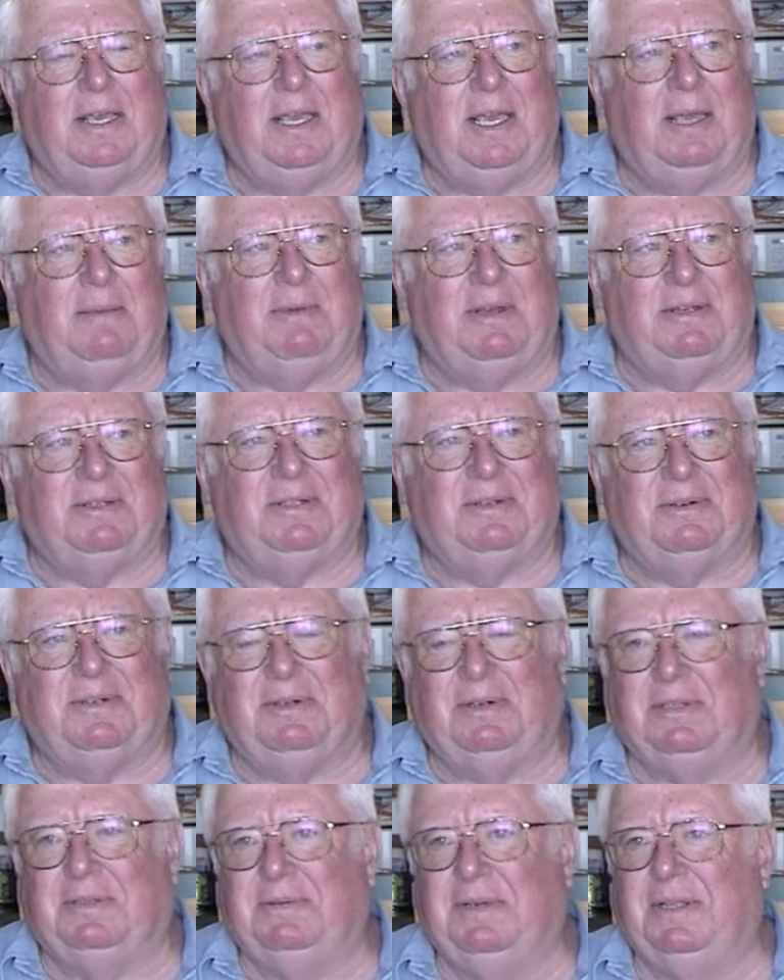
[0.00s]
They came here, so
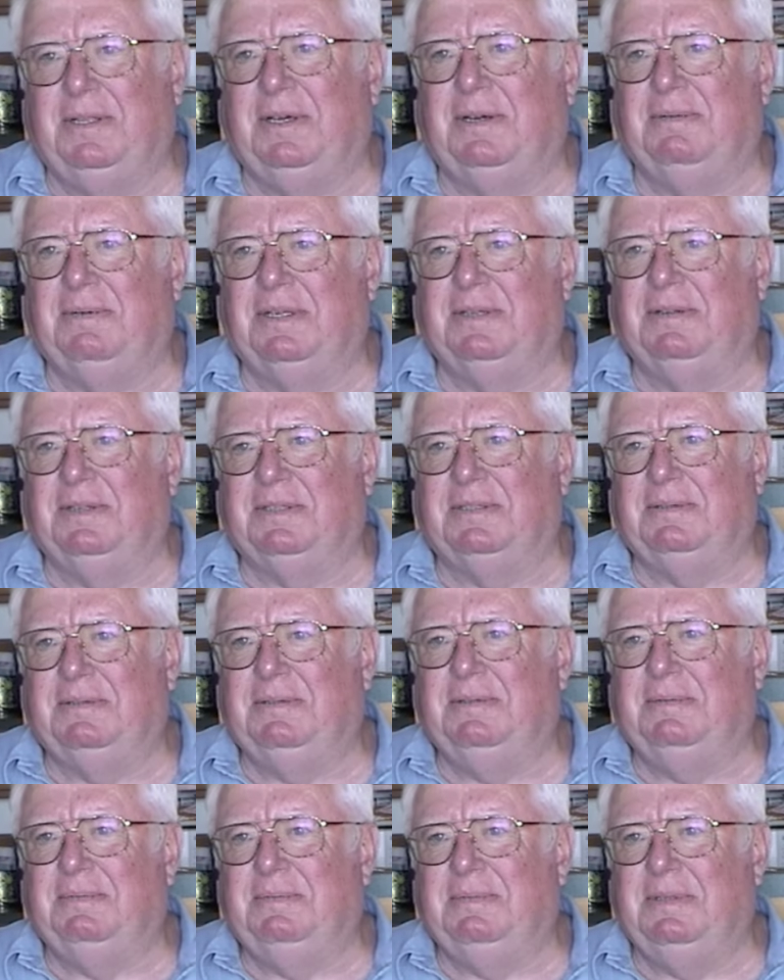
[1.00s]
of course we thought we'd
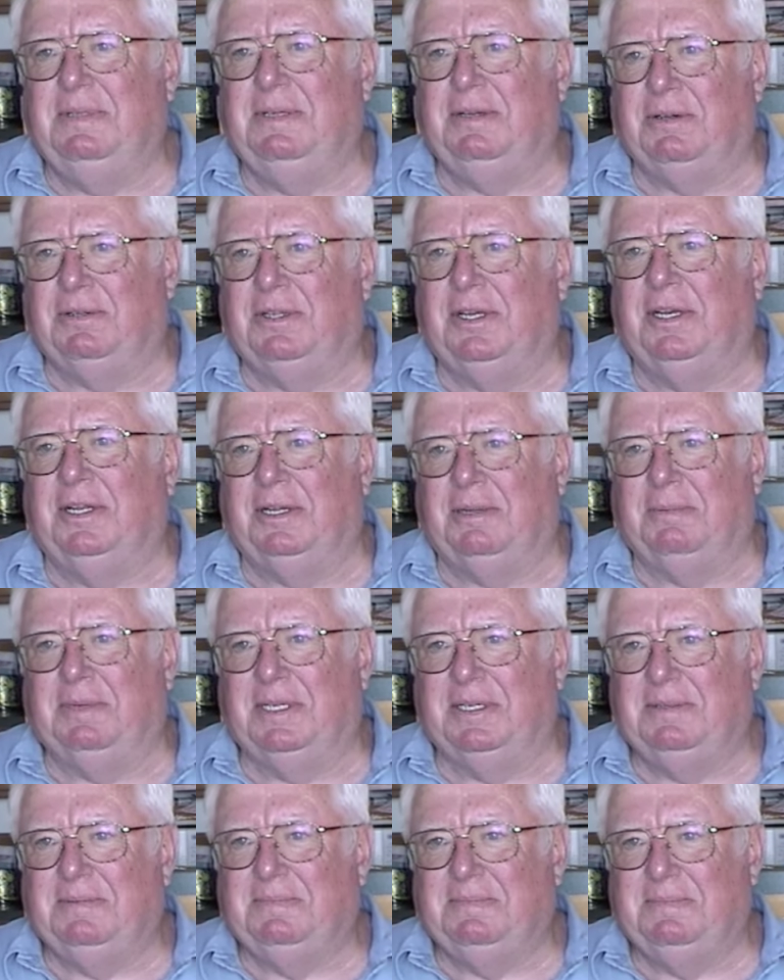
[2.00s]
just entertain
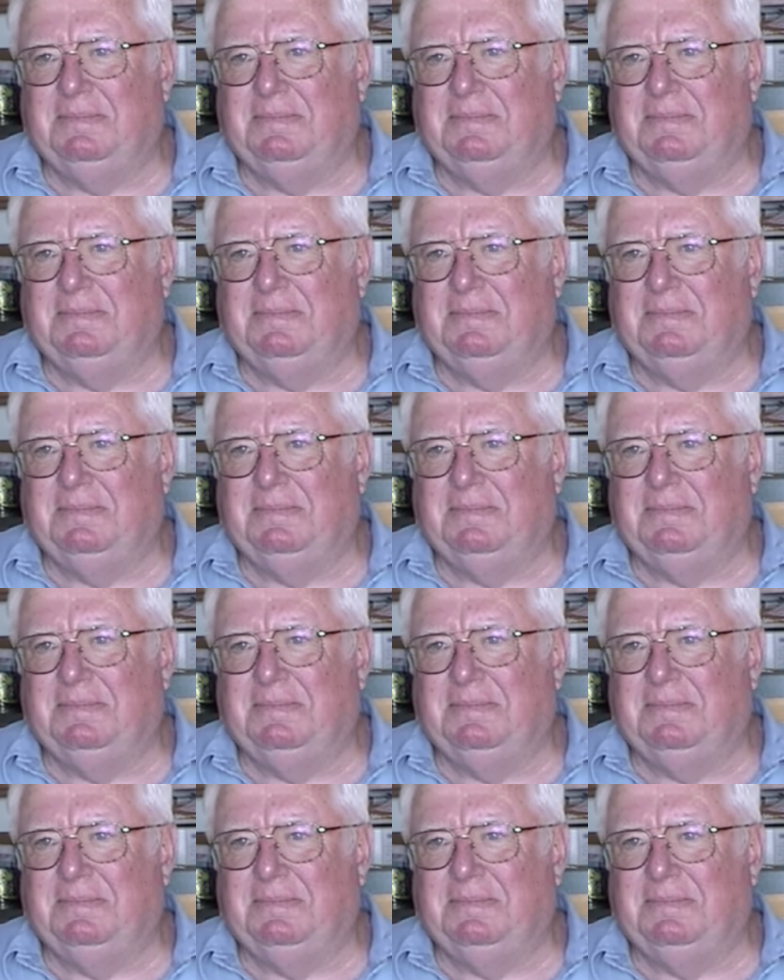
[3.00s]
them.